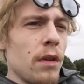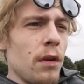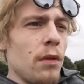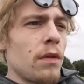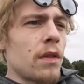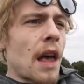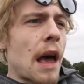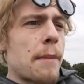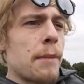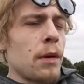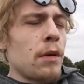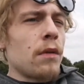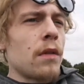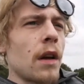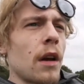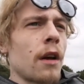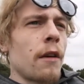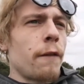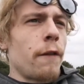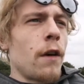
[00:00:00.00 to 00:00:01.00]
use their
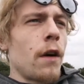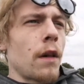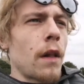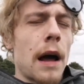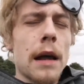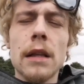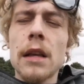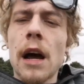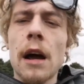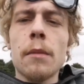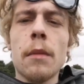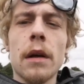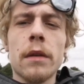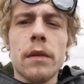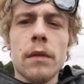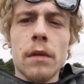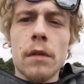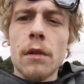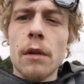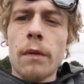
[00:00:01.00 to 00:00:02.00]
music for like time
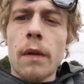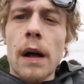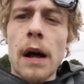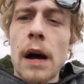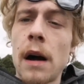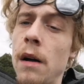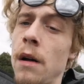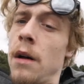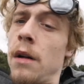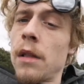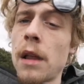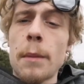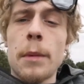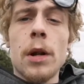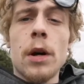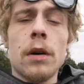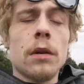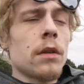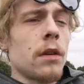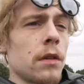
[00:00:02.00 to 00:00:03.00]
lapses and stuff like that, let
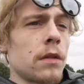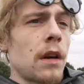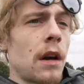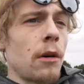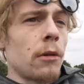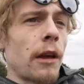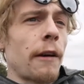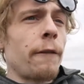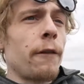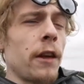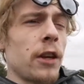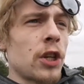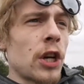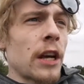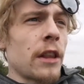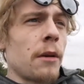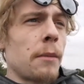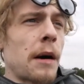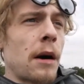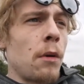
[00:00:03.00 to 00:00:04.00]
me know, because I'll definitely
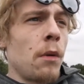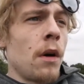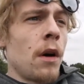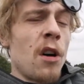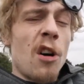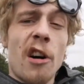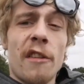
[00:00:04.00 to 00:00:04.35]
check them out.